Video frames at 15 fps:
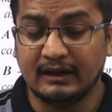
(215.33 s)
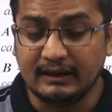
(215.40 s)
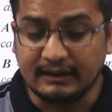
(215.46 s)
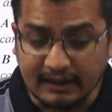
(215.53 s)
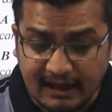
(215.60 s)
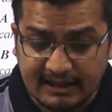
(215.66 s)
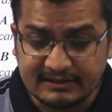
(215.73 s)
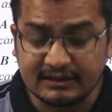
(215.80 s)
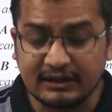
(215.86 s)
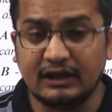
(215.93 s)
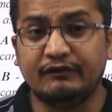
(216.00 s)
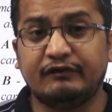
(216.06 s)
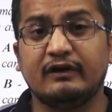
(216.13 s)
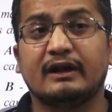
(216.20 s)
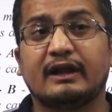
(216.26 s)
Yes,
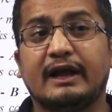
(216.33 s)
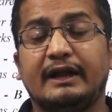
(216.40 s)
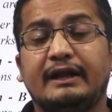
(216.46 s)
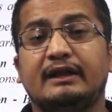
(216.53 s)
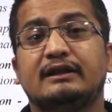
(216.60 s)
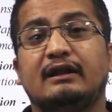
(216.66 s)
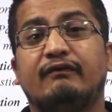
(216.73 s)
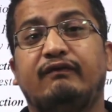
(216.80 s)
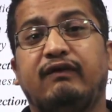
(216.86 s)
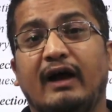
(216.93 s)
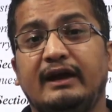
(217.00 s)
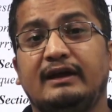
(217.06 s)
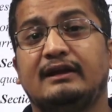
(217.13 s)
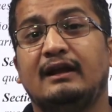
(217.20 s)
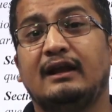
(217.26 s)
if you are getting the
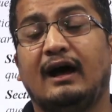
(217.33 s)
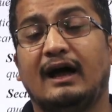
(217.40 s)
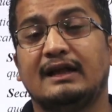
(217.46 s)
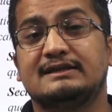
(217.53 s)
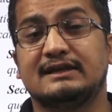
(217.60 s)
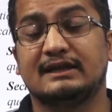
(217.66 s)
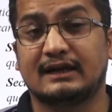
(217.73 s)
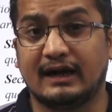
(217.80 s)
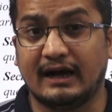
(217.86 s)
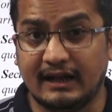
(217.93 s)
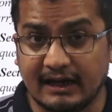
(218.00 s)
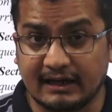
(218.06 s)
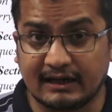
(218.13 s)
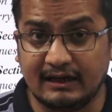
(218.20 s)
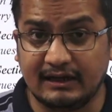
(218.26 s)
final answer
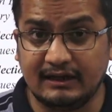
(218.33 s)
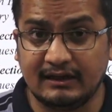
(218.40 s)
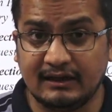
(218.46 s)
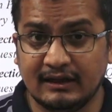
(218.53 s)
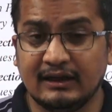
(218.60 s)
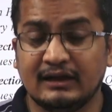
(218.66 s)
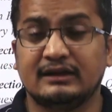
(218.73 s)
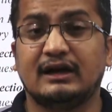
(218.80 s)
correctly,